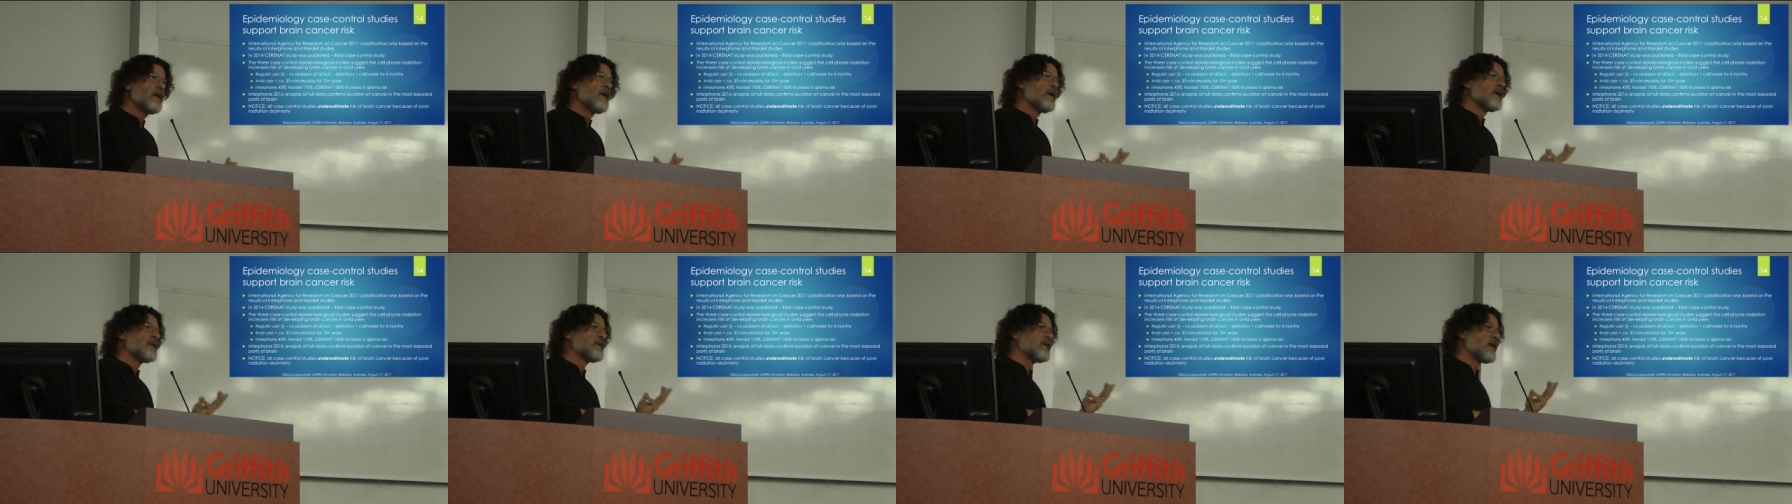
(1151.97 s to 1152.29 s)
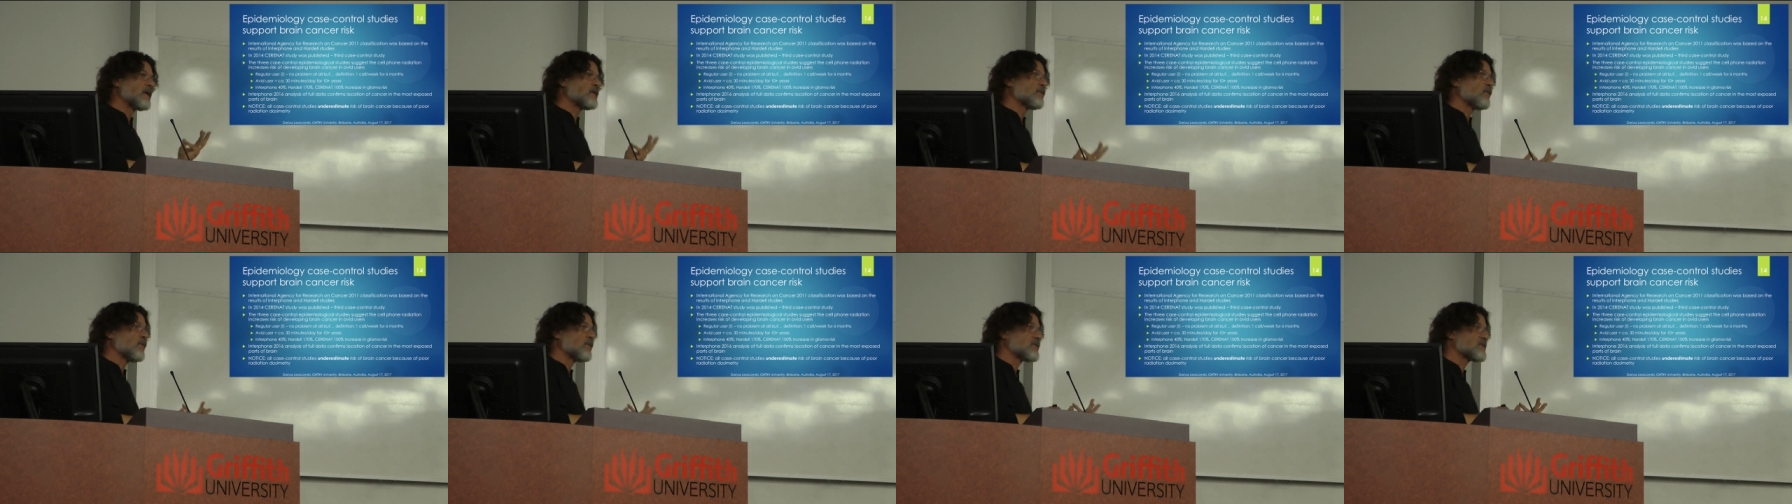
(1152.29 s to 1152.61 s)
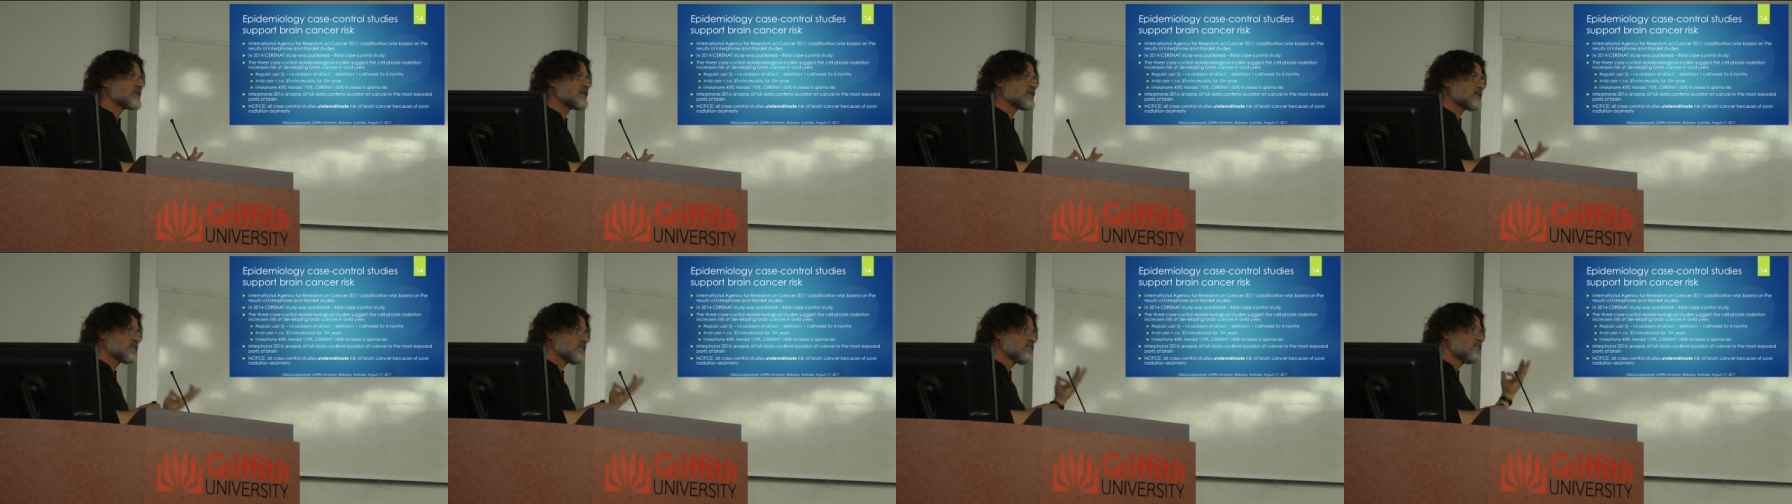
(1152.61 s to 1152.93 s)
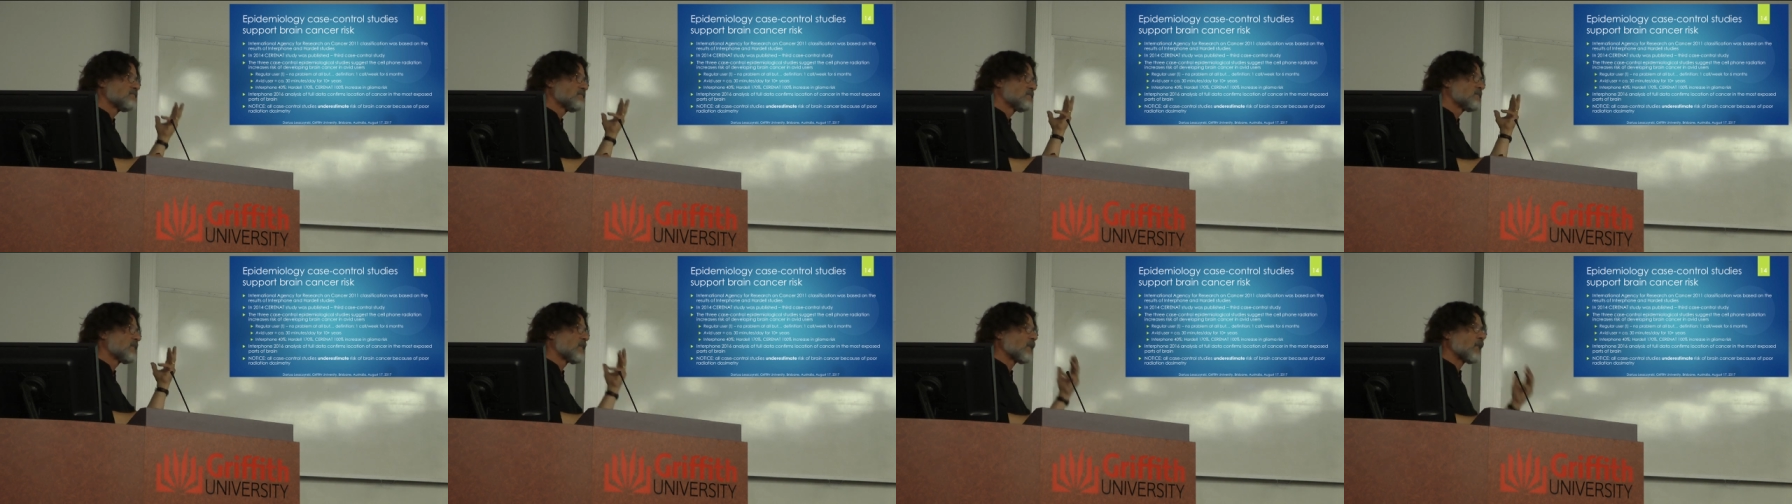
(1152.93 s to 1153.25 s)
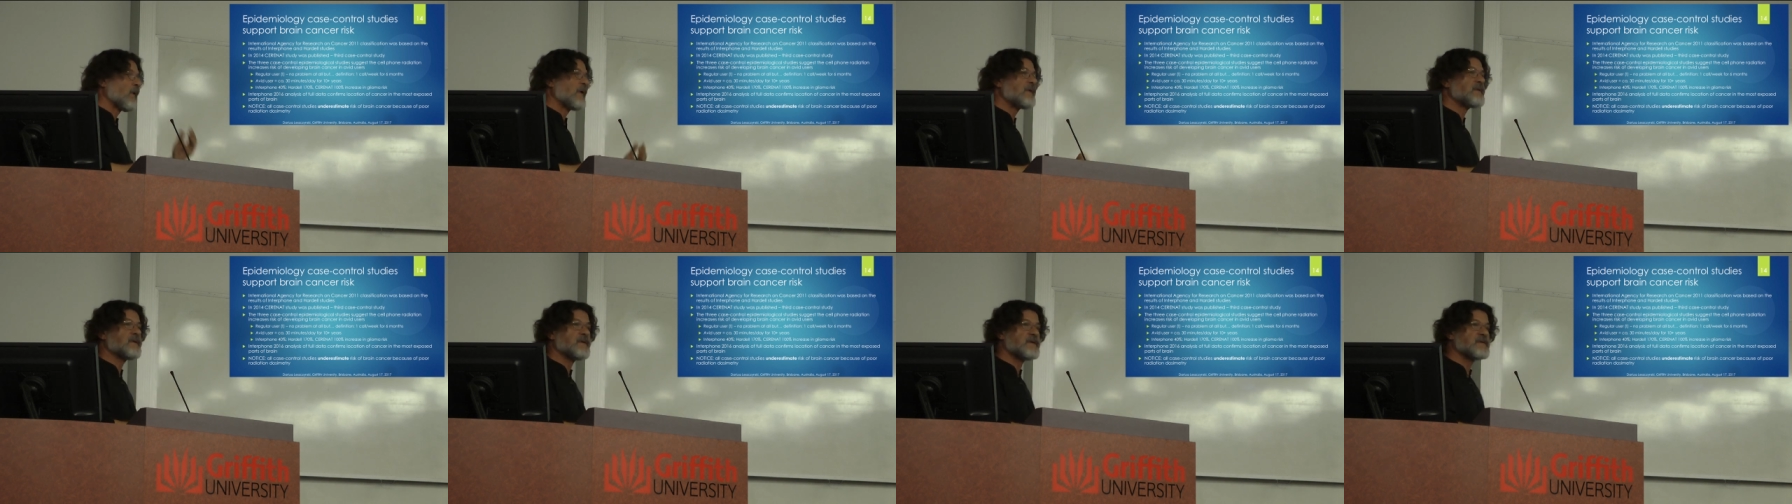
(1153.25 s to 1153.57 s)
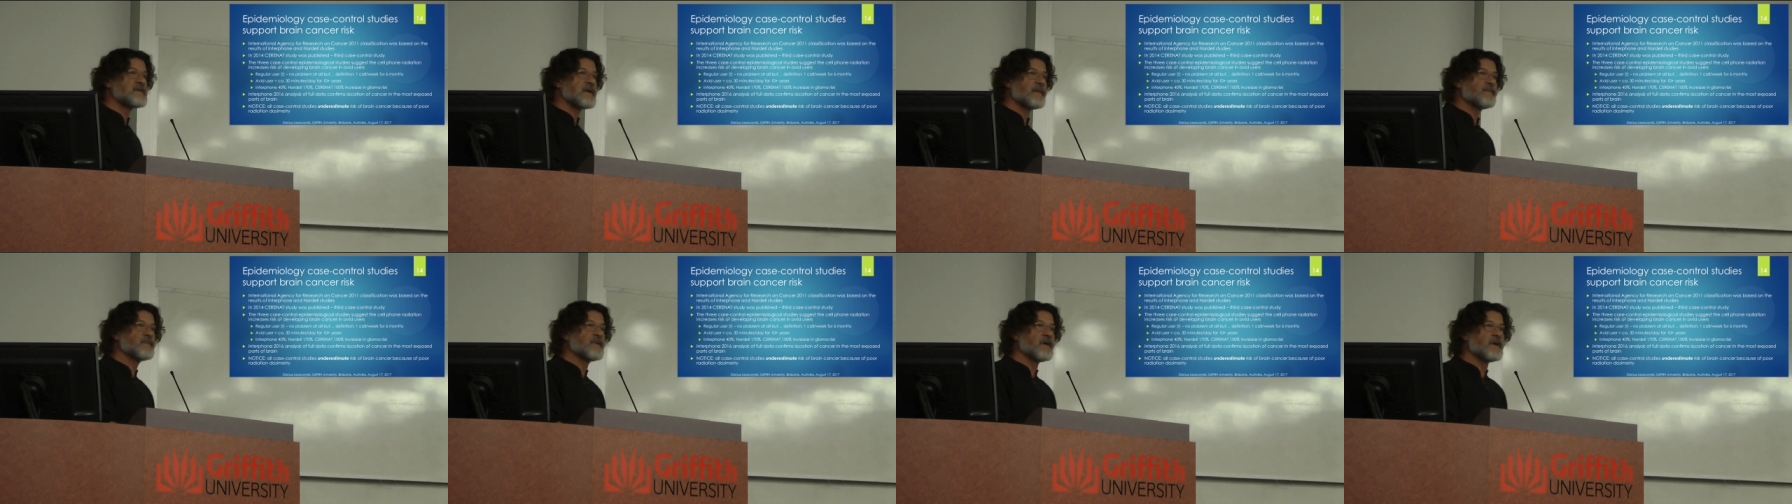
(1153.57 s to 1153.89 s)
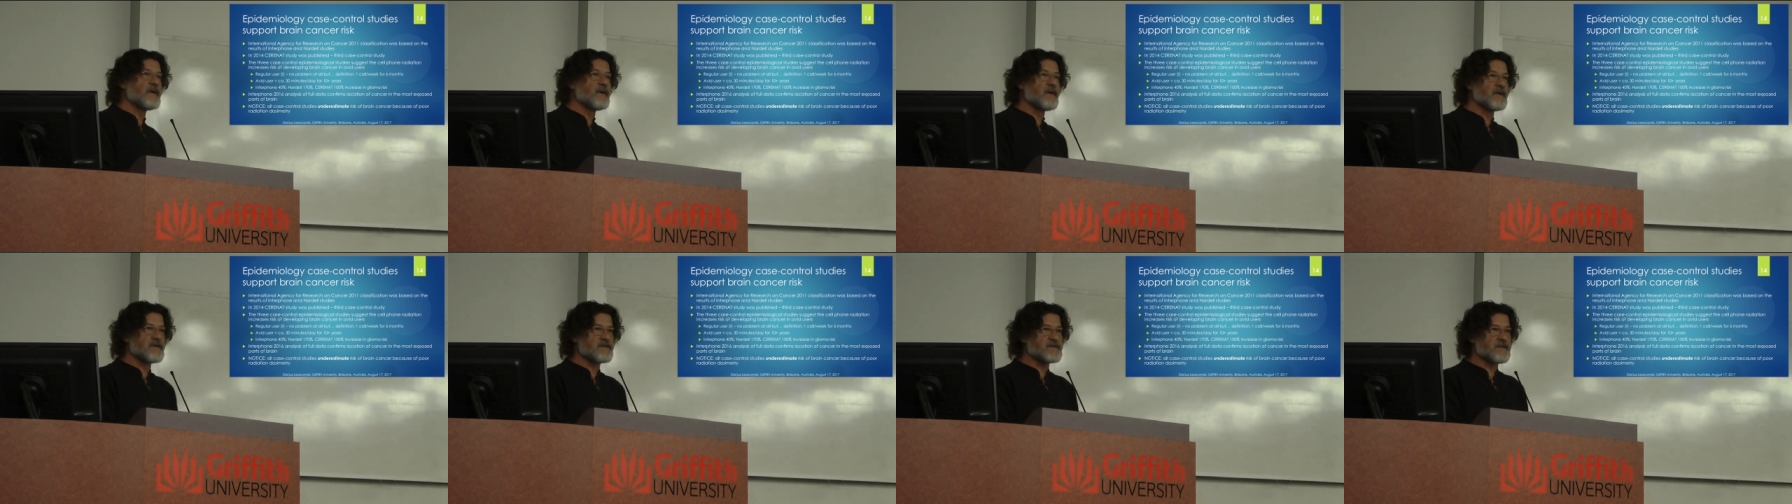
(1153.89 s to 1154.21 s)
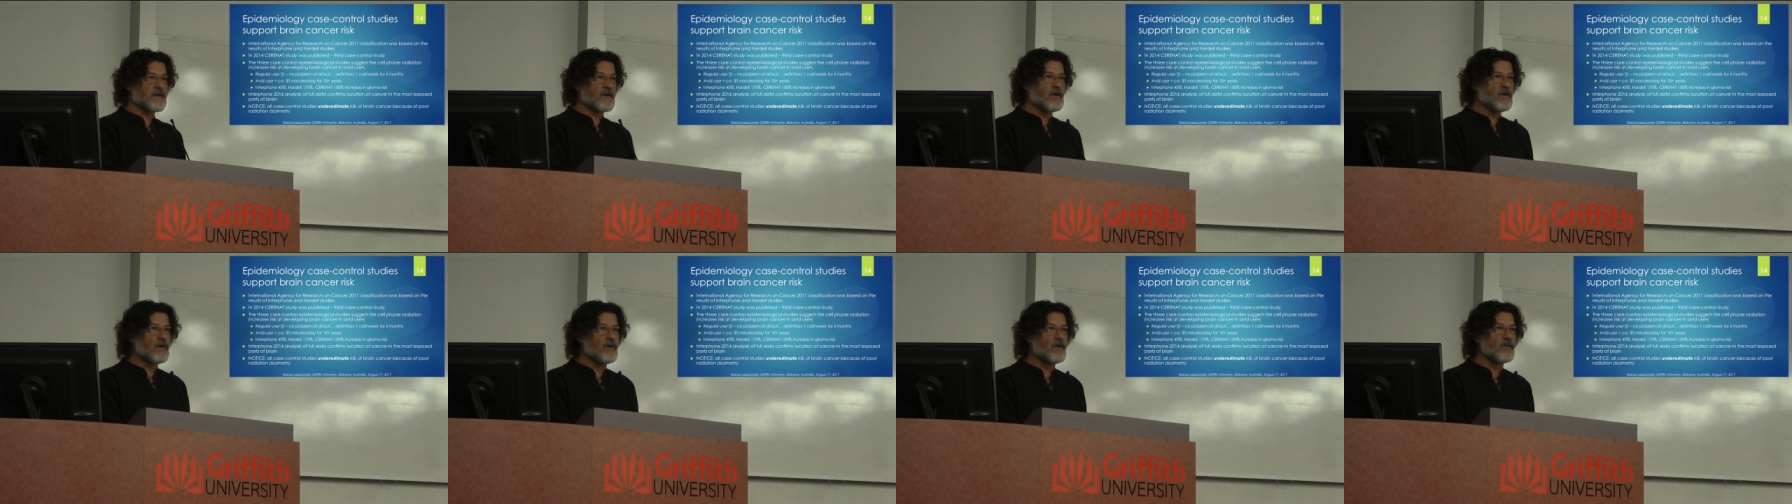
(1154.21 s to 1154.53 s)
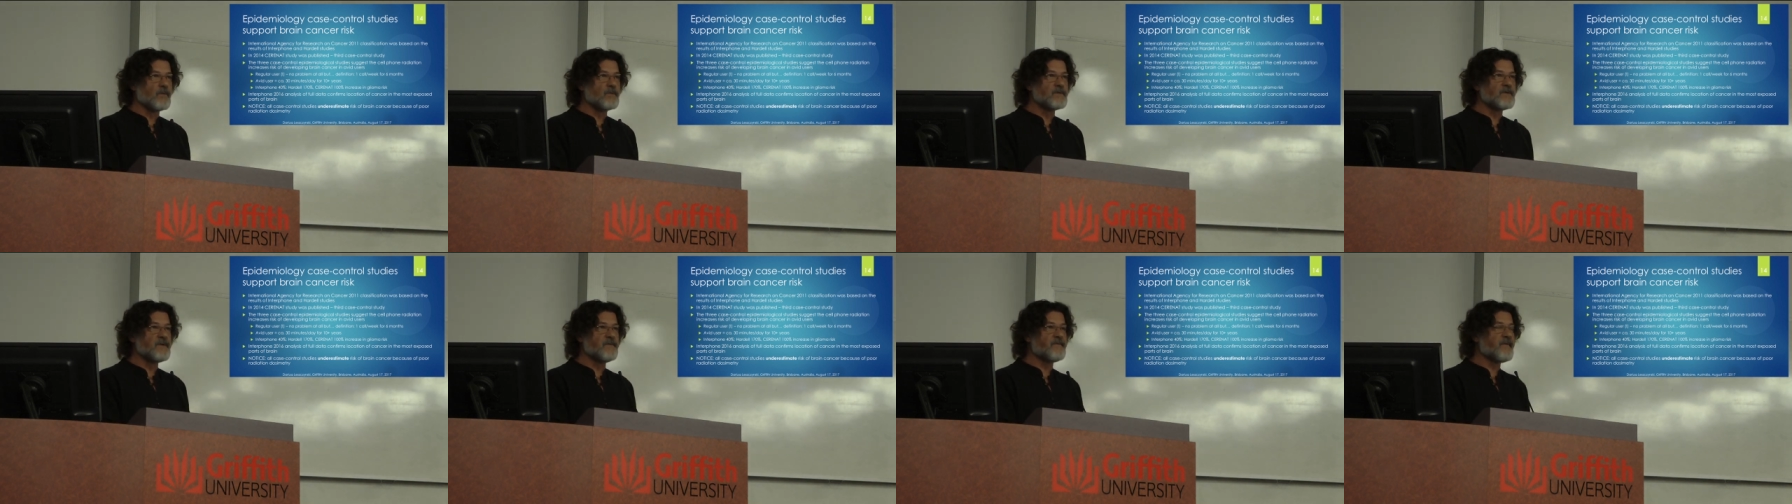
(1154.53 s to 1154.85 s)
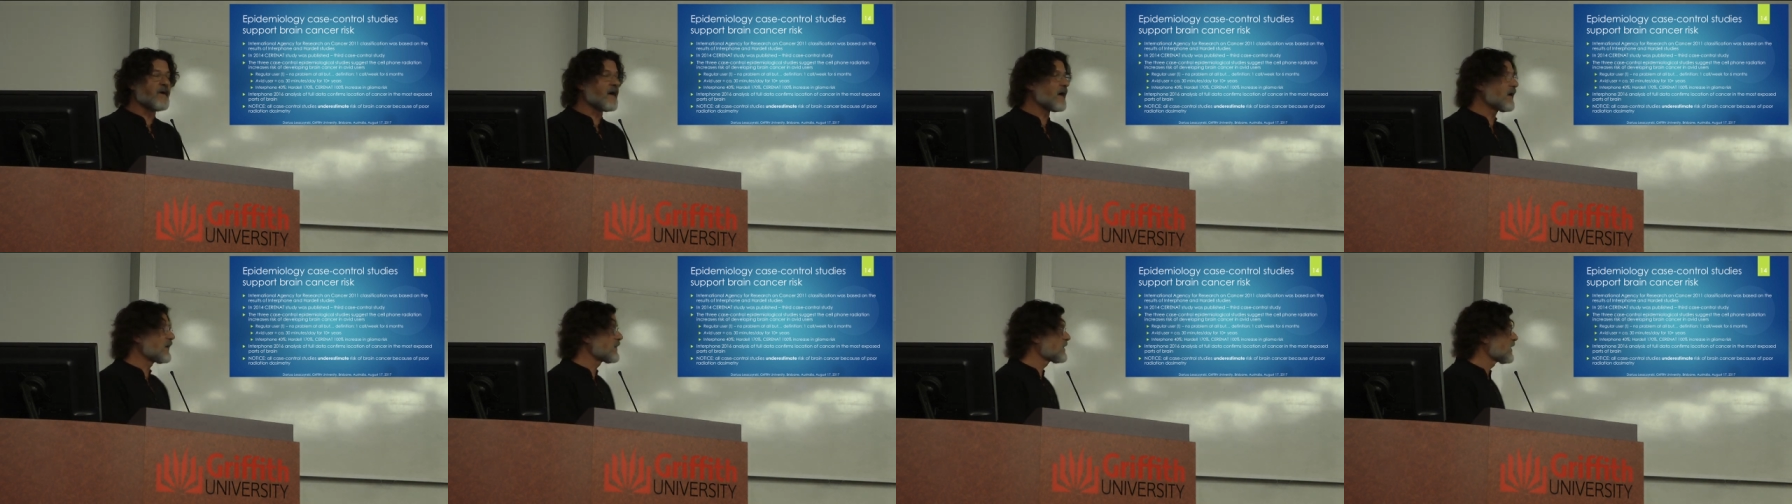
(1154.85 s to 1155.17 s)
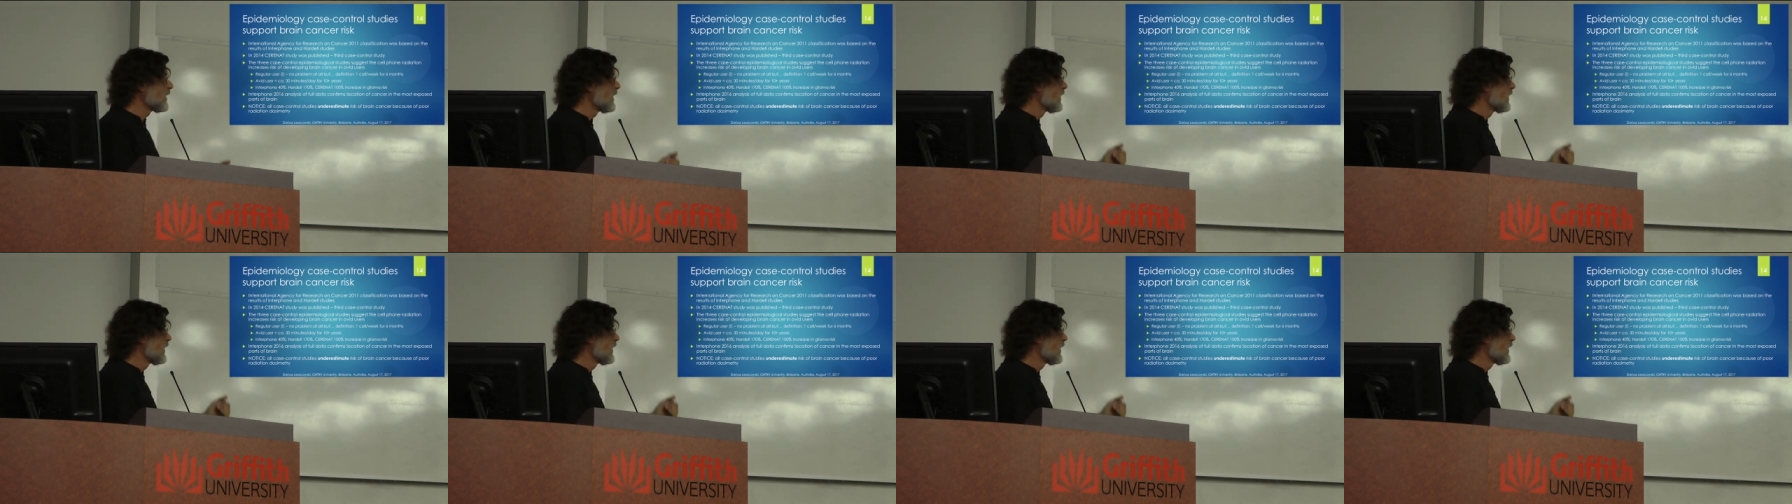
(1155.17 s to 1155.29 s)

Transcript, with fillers: that was 20 something years ago, defined.